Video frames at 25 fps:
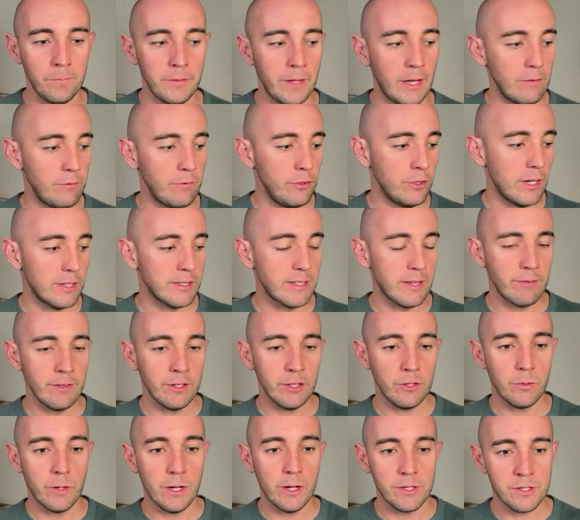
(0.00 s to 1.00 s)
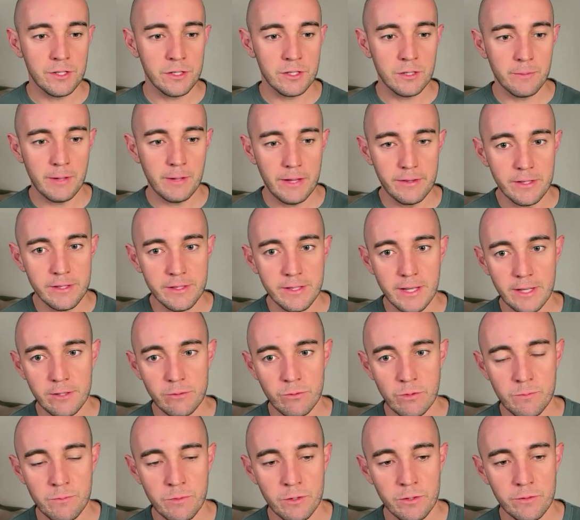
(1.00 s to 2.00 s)
Now, if you guys have any questions about this
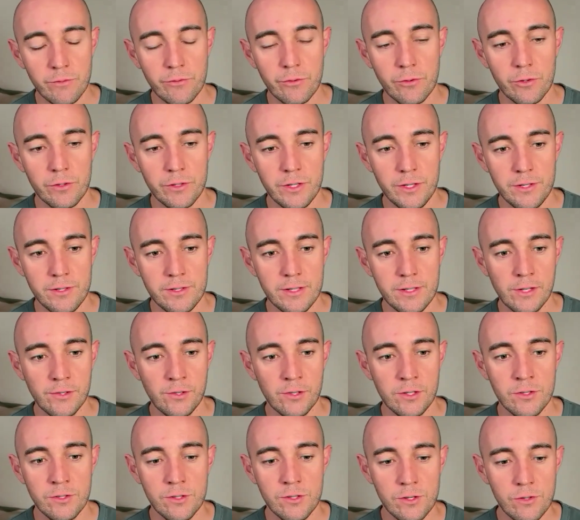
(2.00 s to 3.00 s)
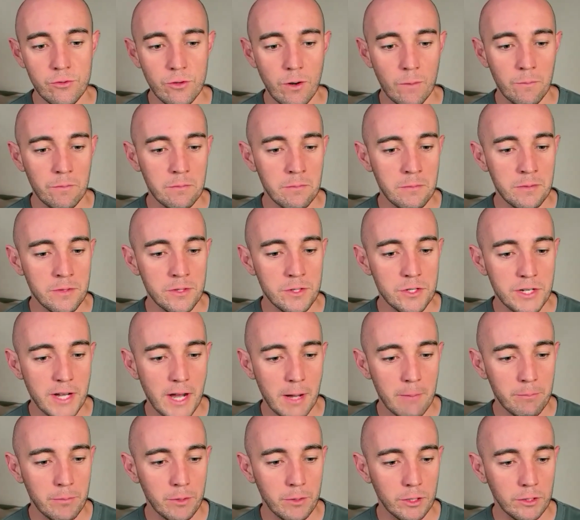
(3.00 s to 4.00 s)
as we move through this session, just drop them in the
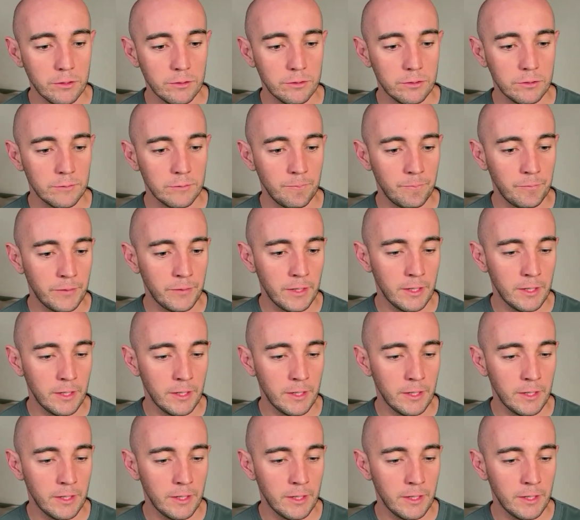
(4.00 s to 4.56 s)
chat box.